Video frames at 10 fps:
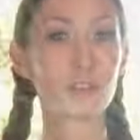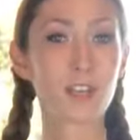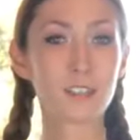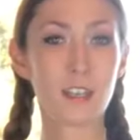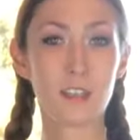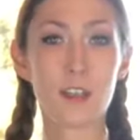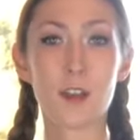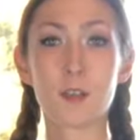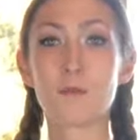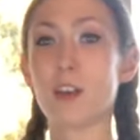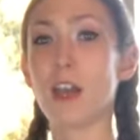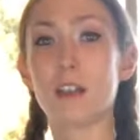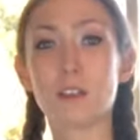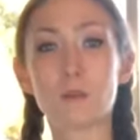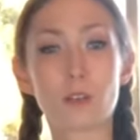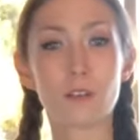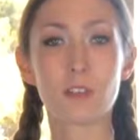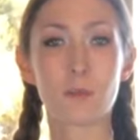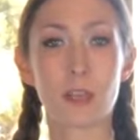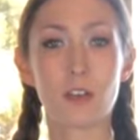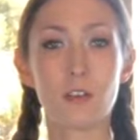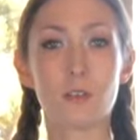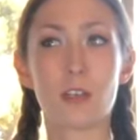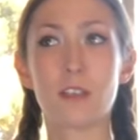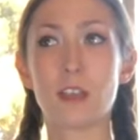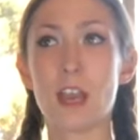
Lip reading: trek to Helheim, Valhalla, wherever they may go in the